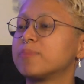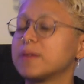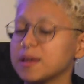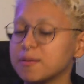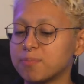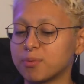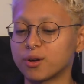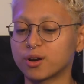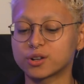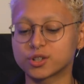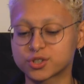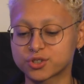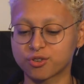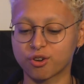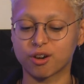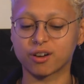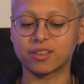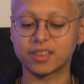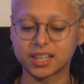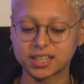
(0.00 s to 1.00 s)
people are
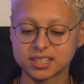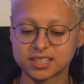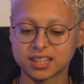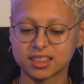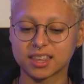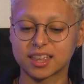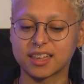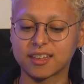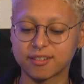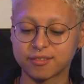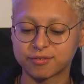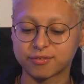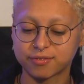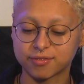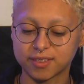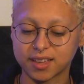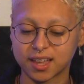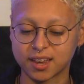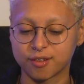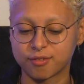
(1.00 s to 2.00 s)
struggling to live and